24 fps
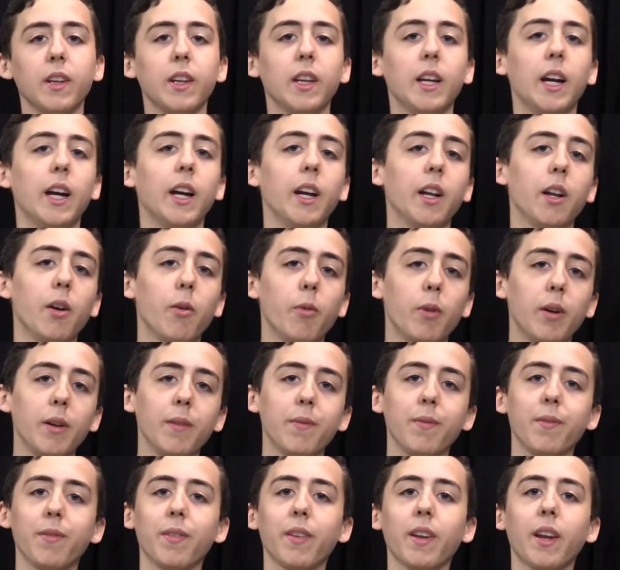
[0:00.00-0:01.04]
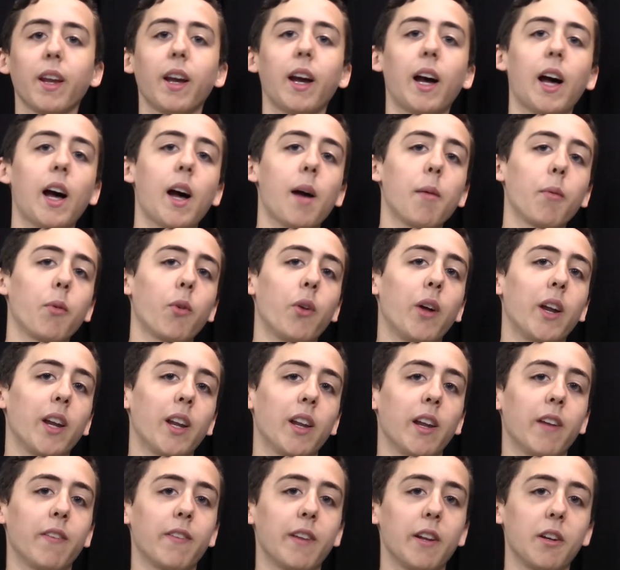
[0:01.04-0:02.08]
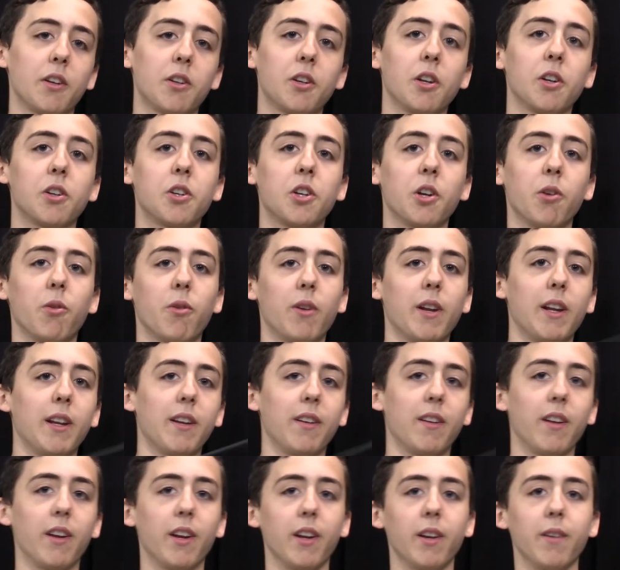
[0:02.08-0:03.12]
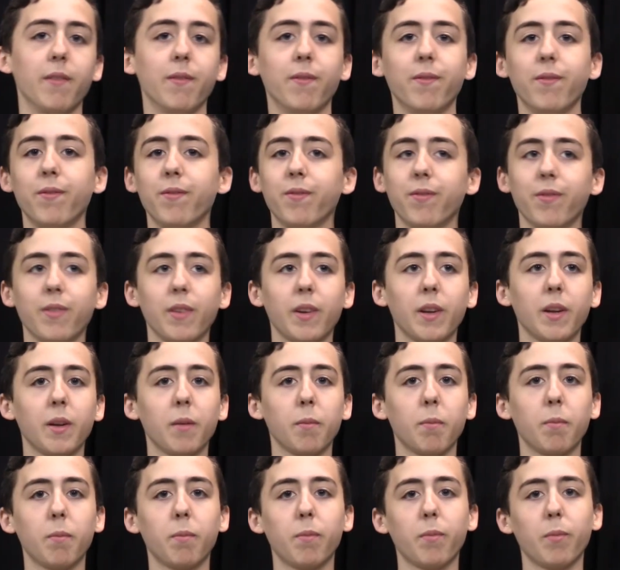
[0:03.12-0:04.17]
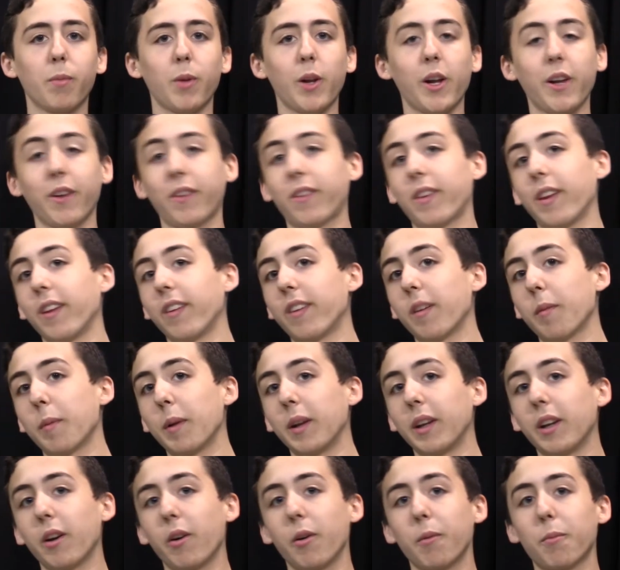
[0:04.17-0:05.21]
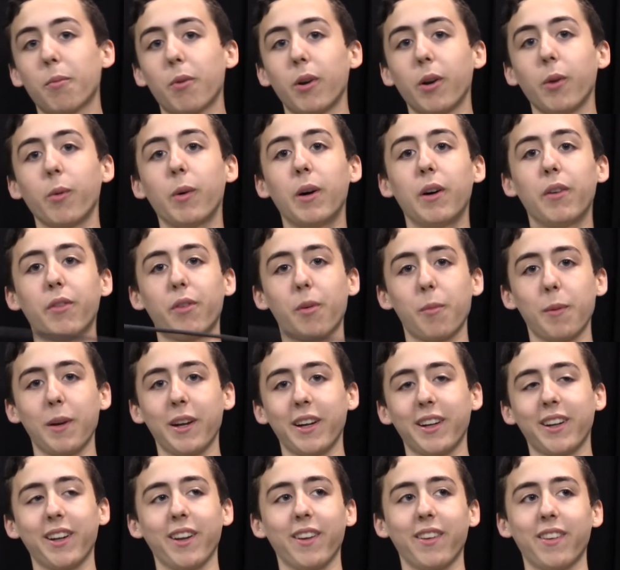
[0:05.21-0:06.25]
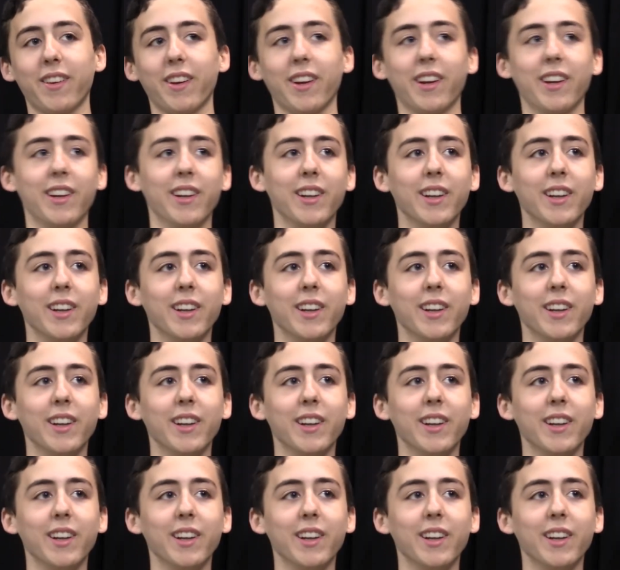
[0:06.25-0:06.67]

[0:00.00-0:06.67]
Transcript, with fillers: Yeah, you know what? I'm glad I left that shit show when I did. Plus, things have been going pretty well for me because uh,